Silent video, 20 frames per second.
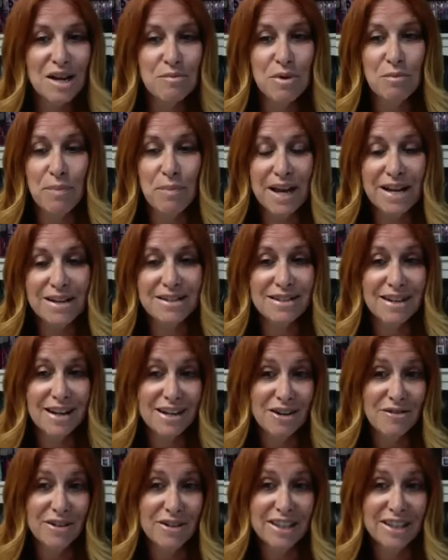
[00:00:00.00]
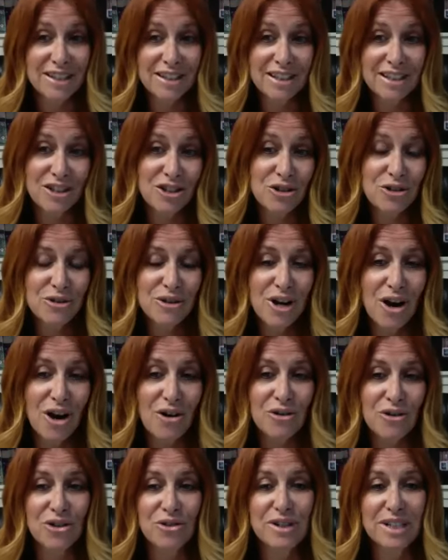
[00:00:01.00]
but based on everything that
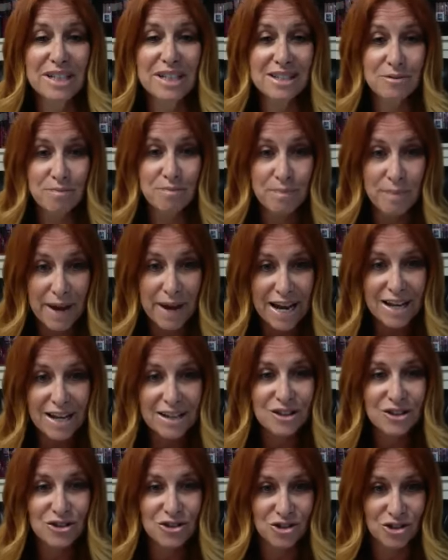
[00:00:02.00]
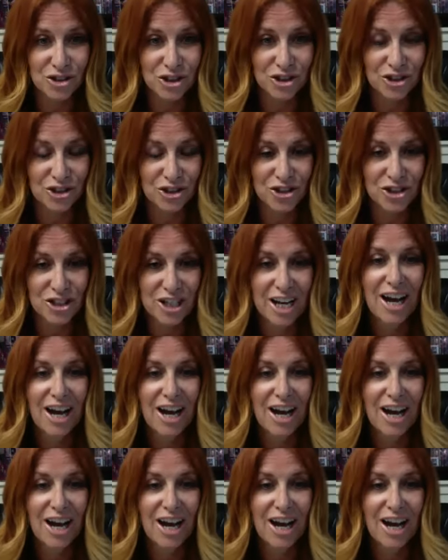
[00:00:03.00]
you expand the search,